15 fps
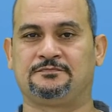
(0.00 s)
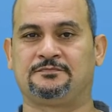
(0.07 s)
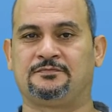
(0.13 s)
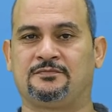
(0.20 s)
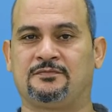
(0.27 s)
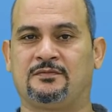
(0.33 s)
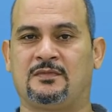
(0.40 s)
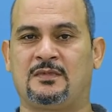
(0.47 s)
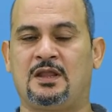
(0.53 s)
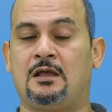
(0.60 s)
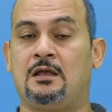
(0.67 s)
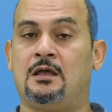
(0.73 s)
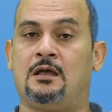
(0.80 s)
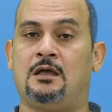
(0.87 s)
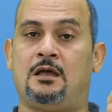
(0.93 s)
set
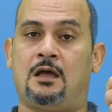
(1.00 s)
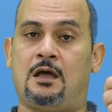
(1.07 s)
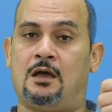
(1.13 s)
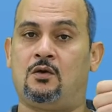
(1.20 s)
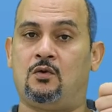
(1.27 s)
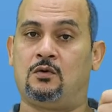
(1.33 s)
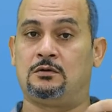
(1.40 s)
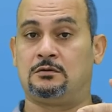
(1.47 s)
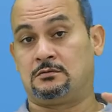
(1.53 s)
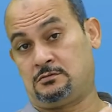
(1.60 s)
your alarm clock.